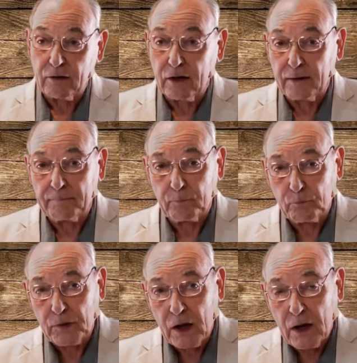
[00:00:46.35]
on.
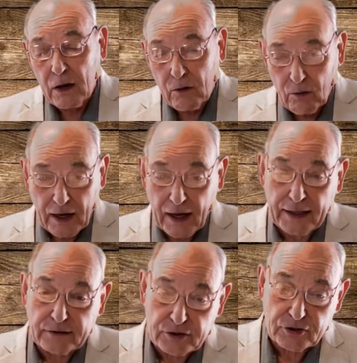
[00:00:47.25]
What I'd like
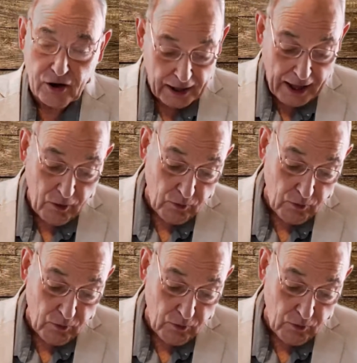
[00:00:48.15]
to start out